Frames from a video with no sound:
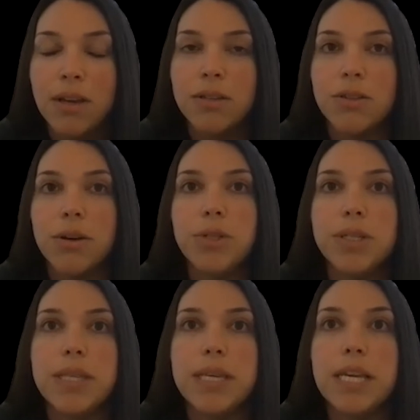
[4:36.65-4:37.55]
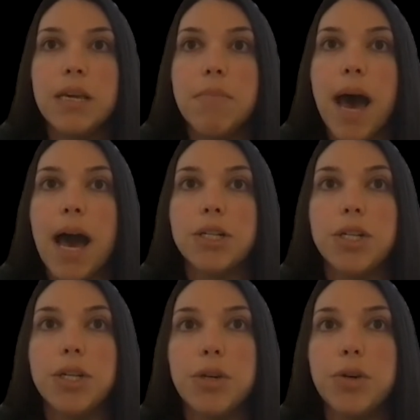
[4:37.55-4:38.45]
So I'm just thinking back
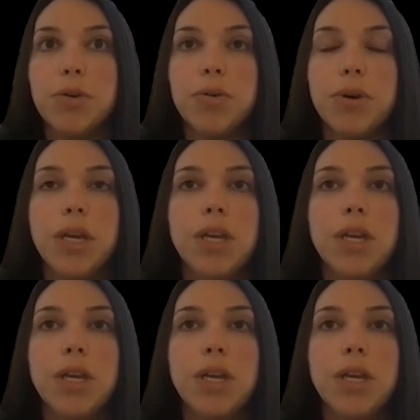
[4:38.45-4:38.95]
to,